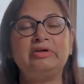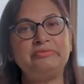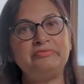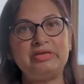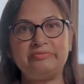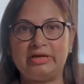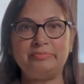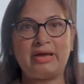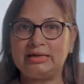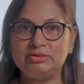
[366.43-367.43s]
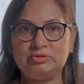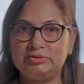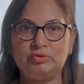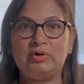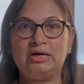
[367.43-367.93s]
when we went back
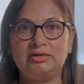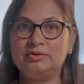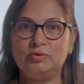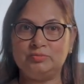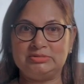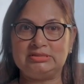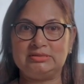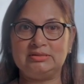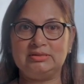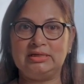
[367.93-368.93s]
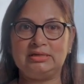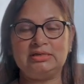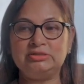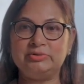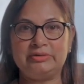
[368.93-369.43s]
to our homes, like
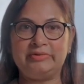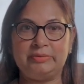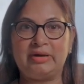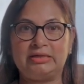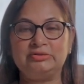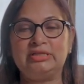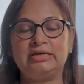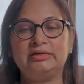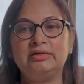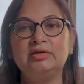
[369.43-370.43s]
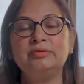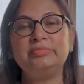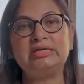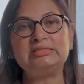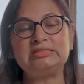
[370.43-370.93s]
each one went back to their
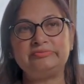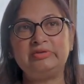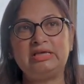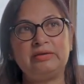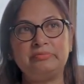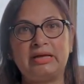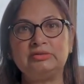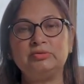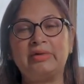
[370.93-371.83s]
place, we came back to